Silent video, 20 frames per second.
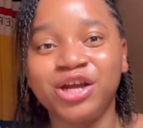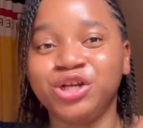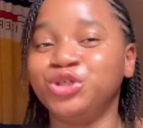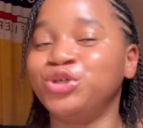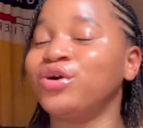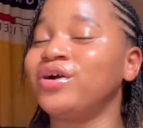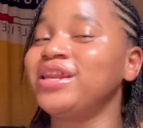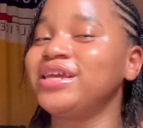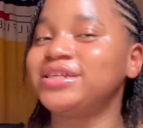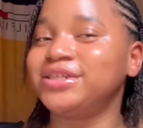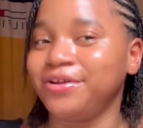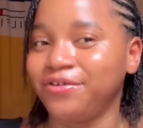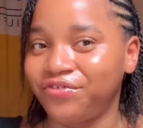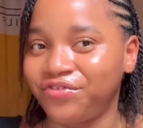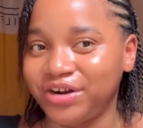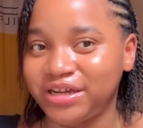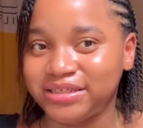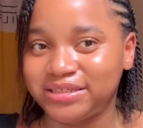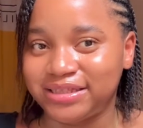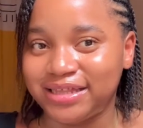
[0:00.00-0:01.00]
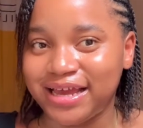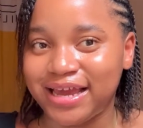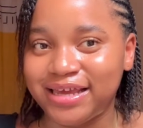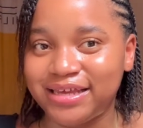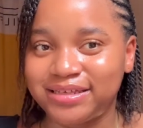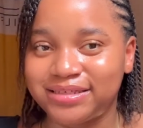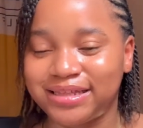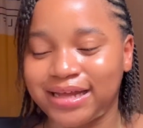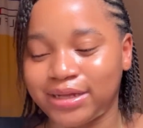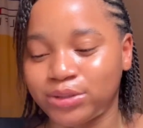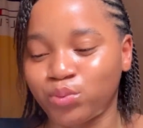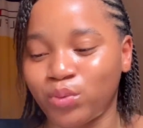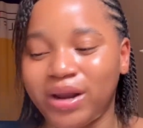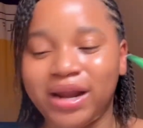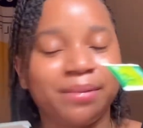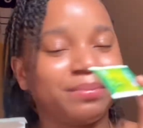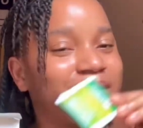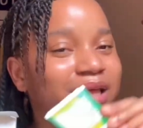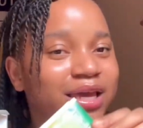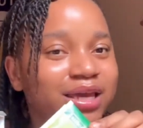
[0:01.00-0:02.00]
The only difference there is that
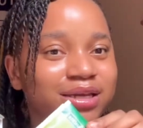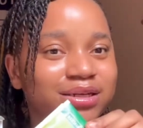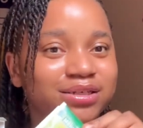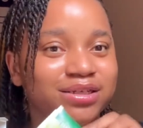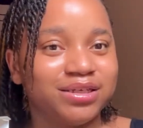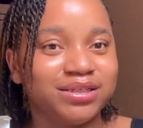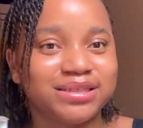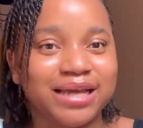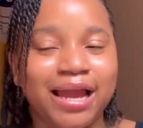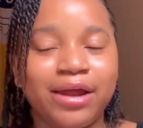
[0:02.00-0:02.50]
when I'm taking this,